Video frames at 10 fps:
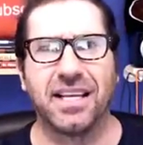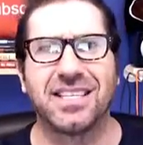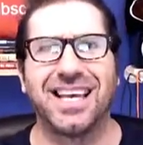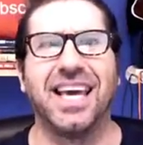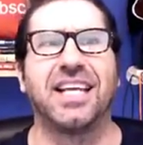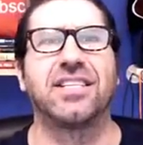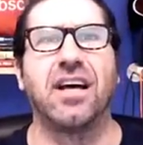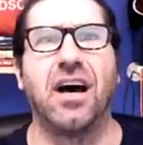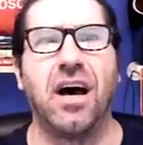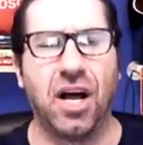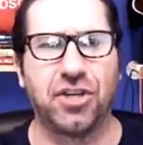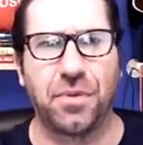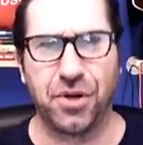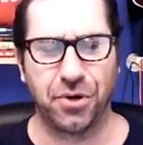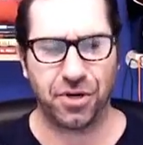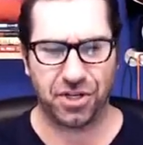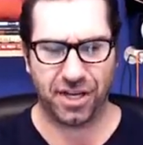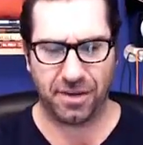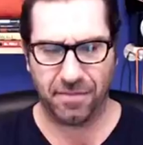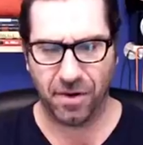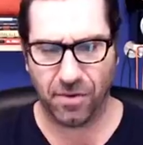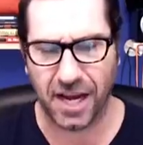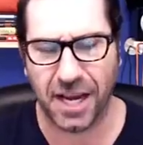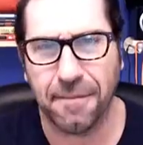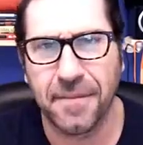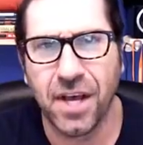Let's say it's entrepreneurship, right?